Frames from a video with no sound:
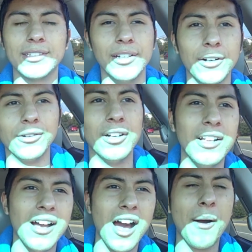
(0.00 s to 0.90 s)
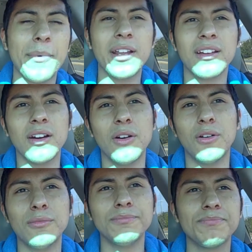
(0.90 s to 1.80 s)
so I'm gonna go
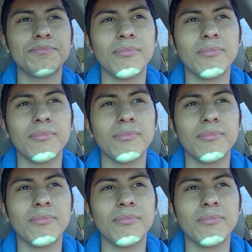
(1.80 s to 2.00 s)
home